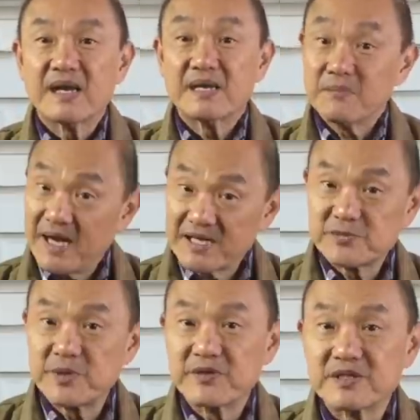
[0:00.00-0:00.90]
In my
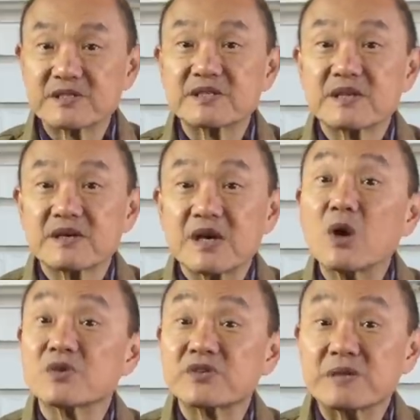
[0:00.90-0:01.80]
experience,
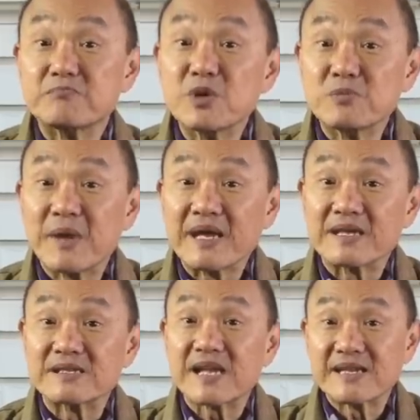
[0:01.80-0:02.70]
Oak Street
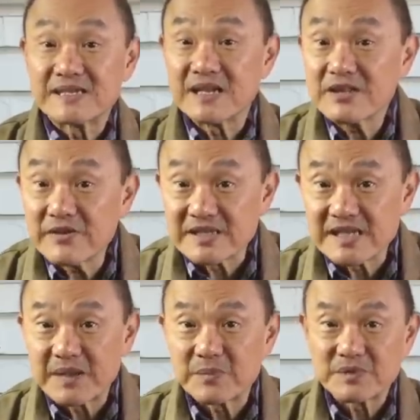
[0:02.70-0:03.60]
bootmakers as another
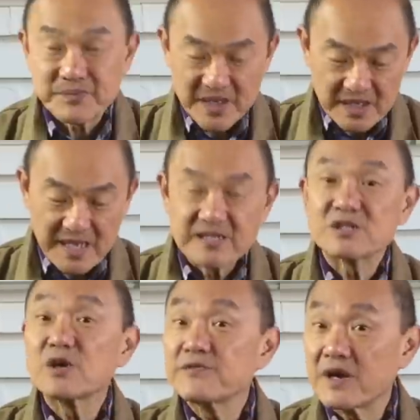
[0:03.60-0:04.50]
example, and
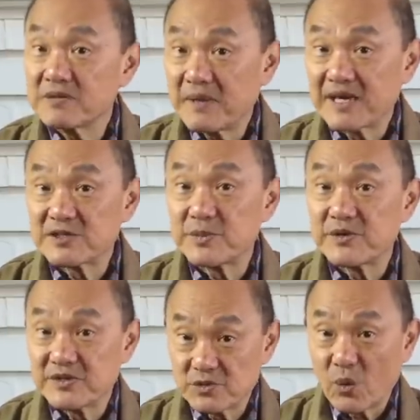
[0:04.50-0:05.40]
so far in my
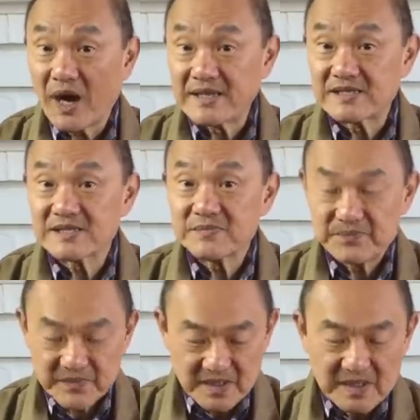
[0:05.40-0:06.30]
experience, White's.
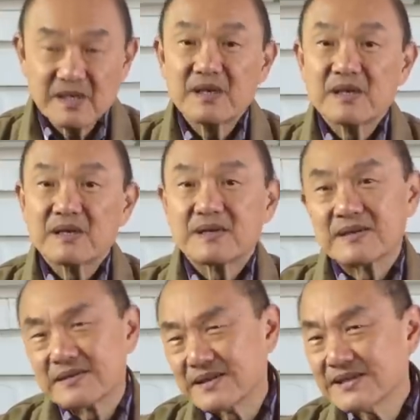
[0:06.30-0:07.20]

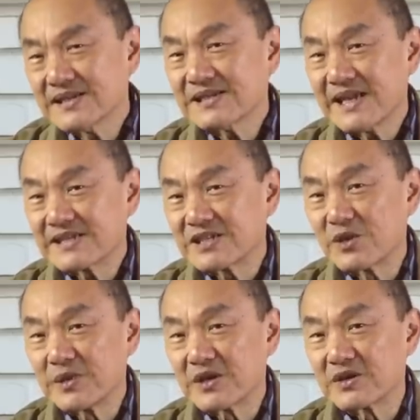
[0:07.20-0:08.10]
This is less so
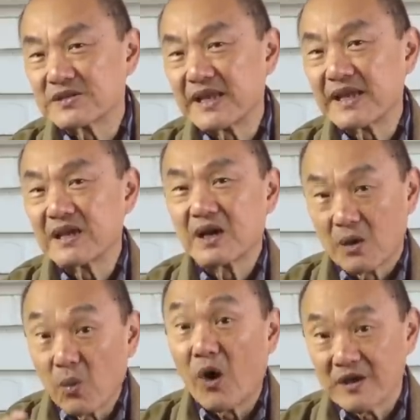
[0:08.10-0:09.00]
because they
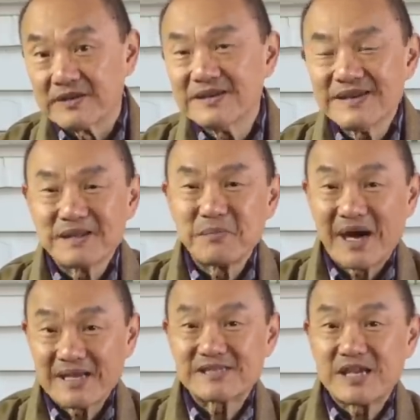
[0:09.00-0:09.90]
won, and
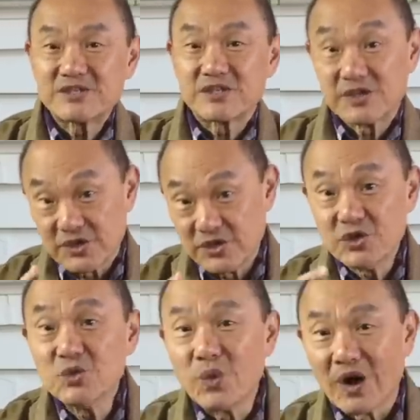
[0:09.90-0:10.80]
by extension,
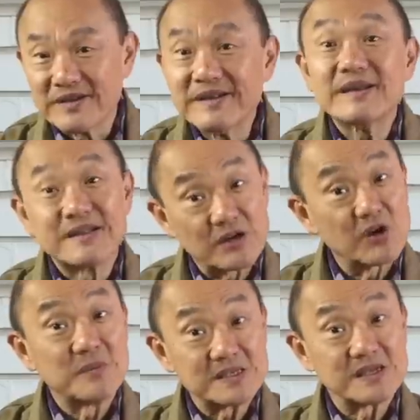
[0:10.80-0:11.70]
you won, the
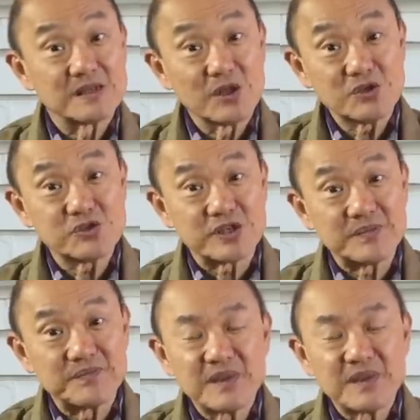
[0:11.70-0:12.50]
Chromexcel lottery,